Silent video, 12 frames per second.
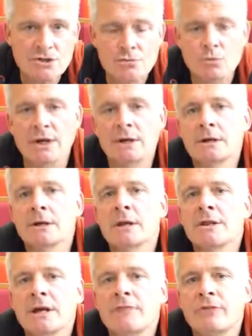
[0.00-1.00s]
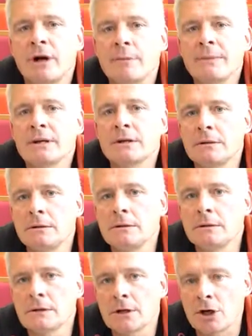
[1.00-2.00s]
when the
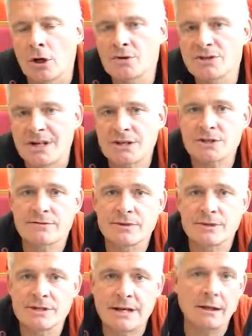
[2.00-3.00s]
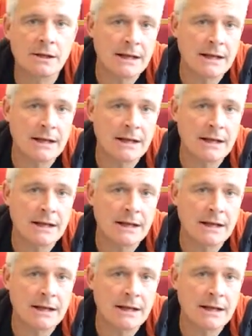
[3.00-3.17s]
environmental context of the cell,